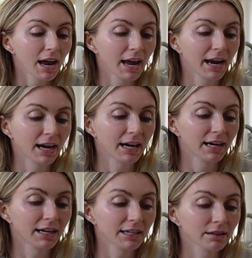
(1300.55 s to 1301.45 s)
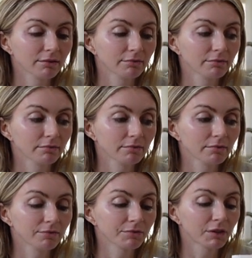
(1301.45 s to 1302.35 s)
And
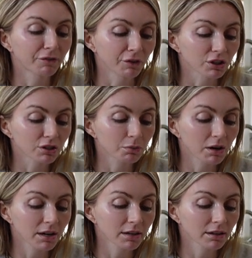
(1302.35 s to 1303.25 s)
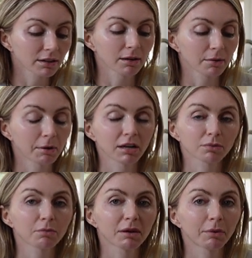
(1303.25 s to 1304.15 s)
the first one, the
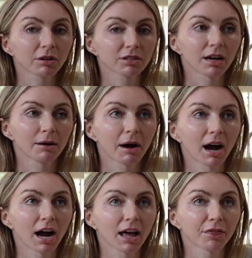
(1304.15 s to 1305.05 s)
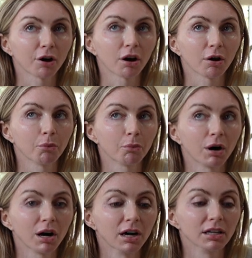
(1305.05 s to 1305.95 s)
impossible meatball sub, I thought
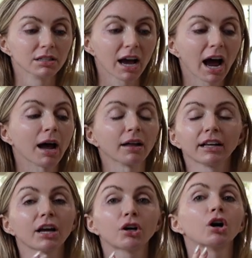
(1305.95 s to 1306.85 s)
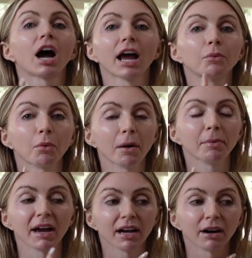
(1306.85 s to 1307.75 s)
was, like, I had one
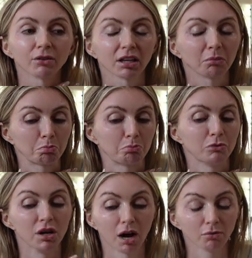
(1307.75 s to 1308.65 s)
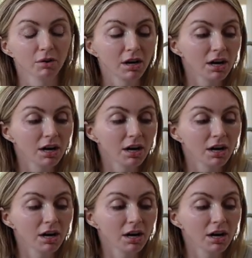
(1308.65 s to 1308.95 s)
bite and I was like, no.